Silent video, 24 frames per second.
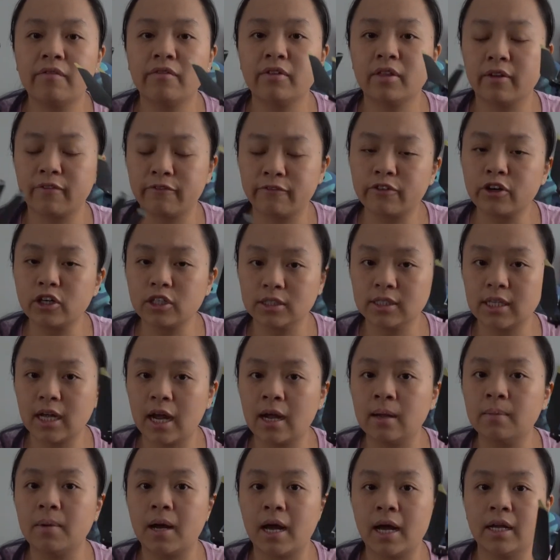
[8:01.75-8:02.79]
the first
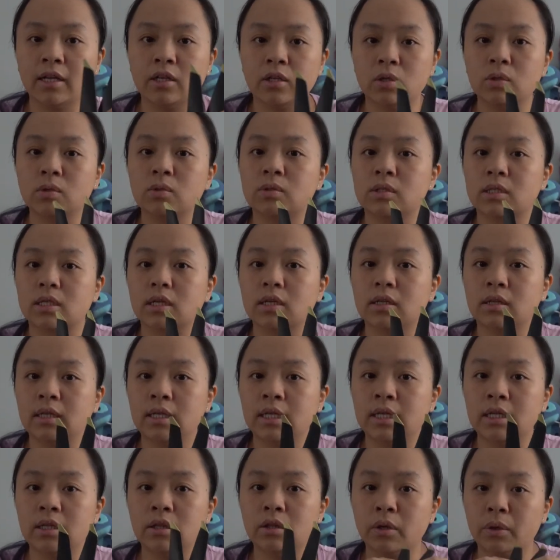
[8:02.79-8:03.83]
time I used the
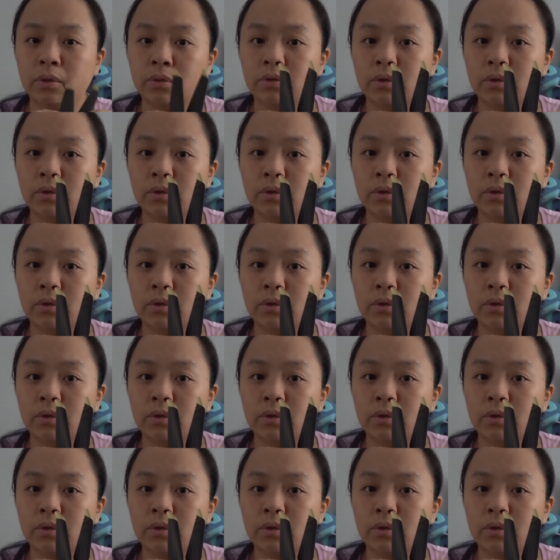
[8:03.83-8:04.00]
low